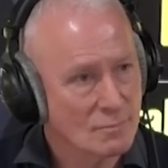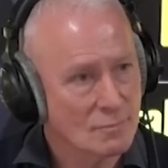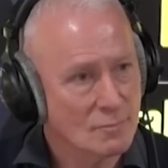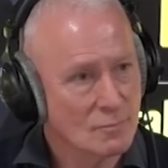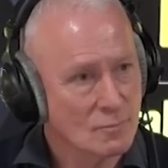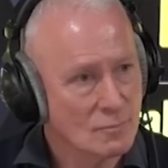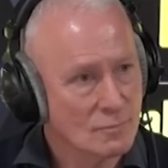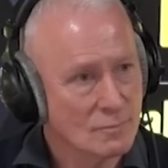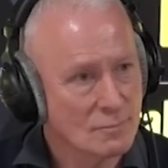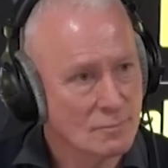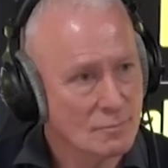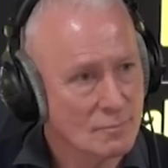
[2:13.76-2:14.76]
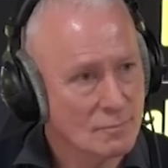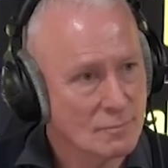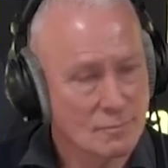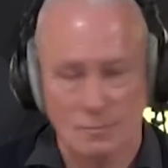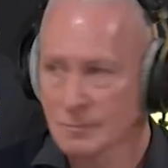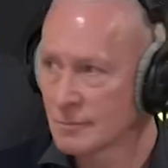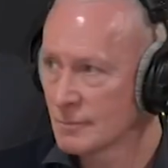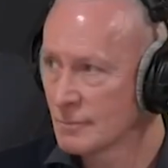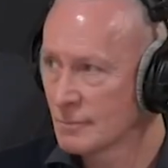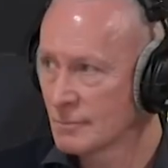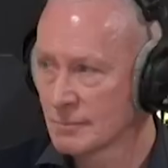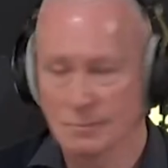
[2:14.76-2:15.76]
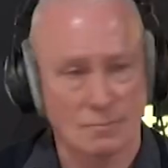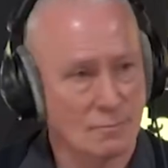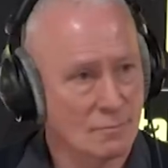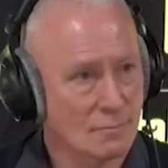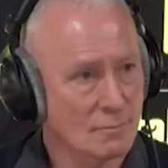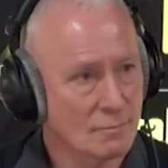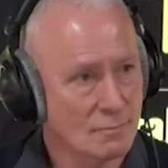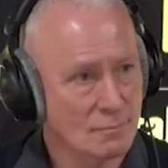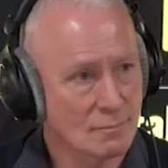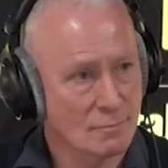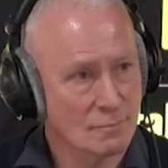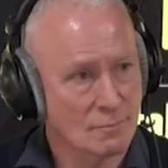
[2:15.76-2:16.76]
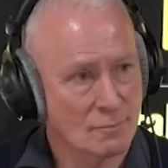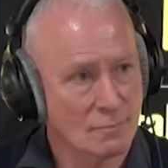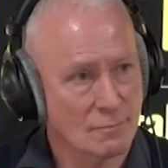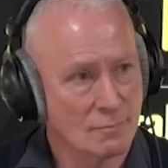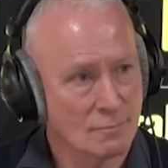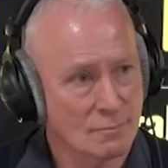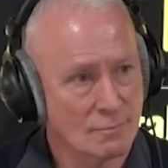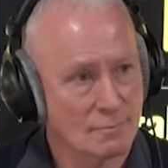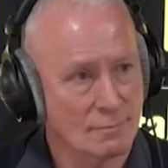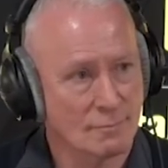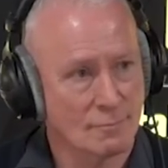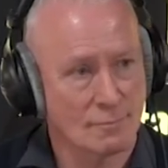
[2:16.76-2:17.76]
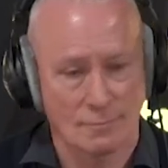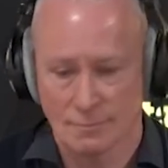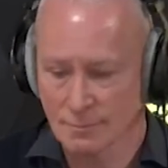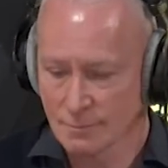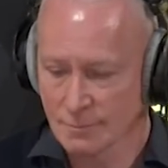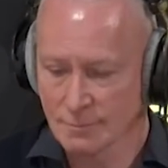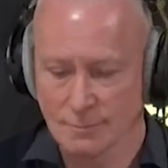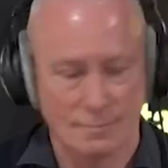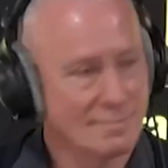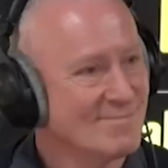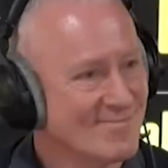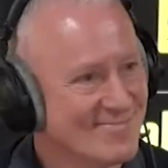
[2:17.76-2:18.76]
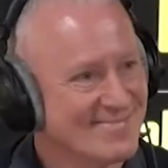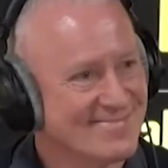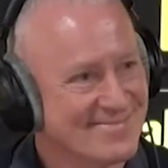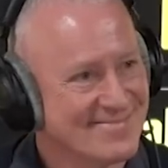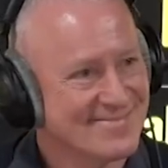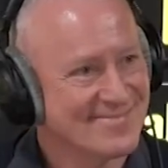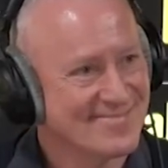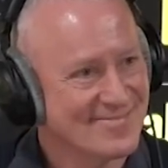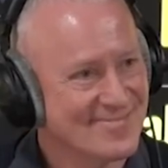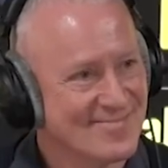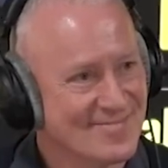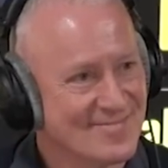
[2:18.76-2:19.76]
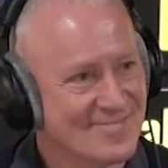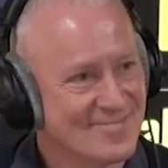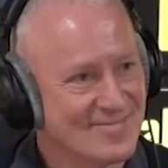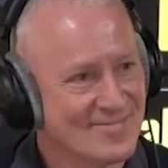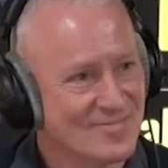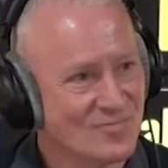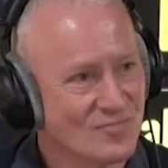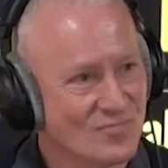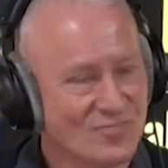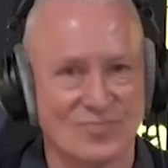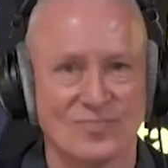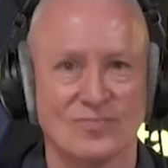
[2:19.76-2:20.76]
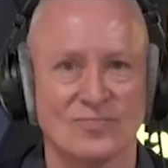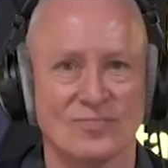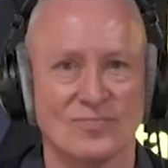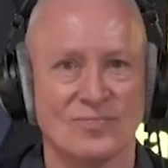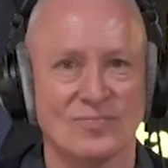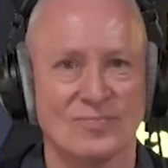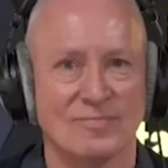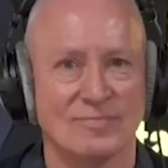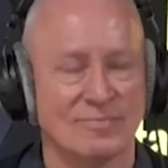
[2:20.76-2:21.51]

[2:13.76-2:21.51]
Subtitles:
This person isn't speaking.